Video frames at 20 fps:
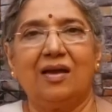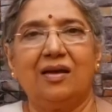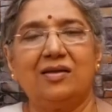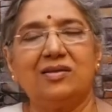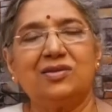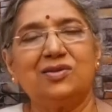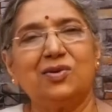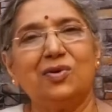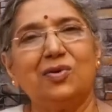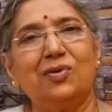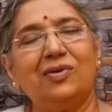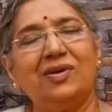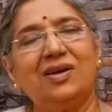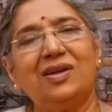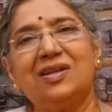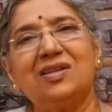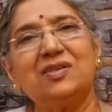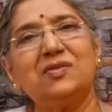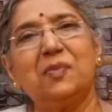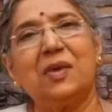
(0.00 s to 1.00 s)
So
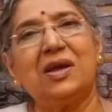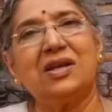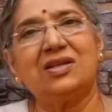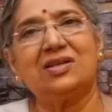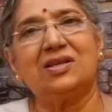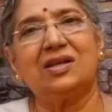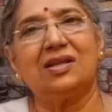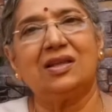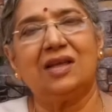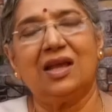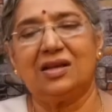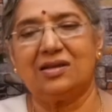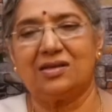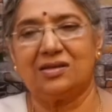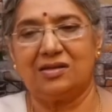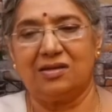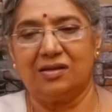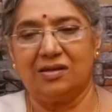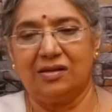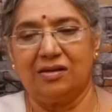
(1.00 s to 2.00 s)
it is mentioned
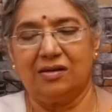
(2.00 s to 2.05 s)
that